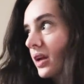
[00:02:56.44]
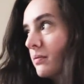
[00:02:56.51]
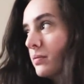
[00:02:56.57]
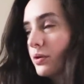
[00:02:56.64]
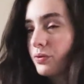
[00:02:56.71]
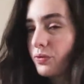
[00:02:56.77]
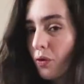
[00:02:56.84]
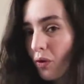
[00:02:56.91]

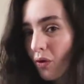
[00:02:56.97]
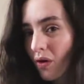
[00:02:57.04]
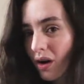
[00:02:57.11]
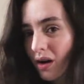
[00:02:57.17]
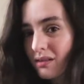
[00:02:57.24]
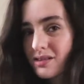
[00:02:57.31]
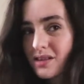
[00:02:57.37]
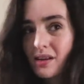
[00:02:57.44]

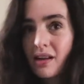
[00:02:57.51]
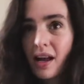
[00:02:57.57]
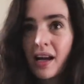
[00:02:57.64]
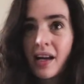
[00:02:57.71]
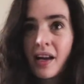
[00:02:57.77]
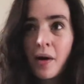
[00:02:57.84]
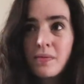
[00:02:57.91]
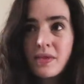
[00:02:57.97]
before, so
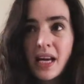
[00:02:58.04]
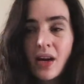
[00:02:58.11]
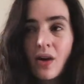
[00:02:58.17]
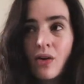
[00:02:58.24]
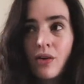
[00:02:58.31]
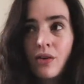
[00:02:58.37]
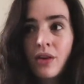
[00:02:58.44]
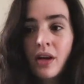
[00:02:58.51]
like an update
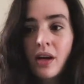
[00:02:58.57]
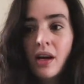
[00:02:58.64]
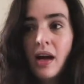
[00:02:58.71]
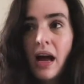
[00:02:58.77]
on